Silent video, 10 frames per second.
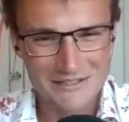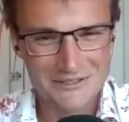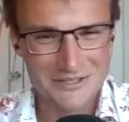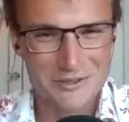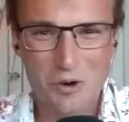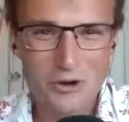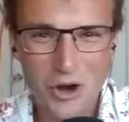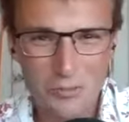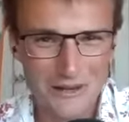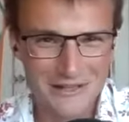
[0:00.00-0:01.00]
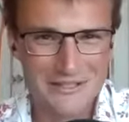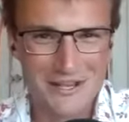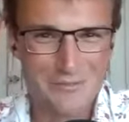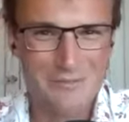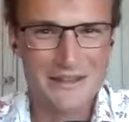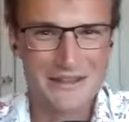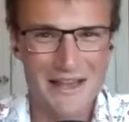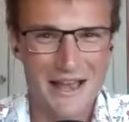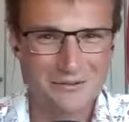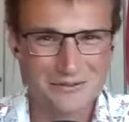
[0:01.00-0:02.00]
because it's more complex than I'm making
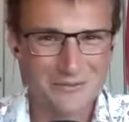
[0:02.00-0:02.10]
it out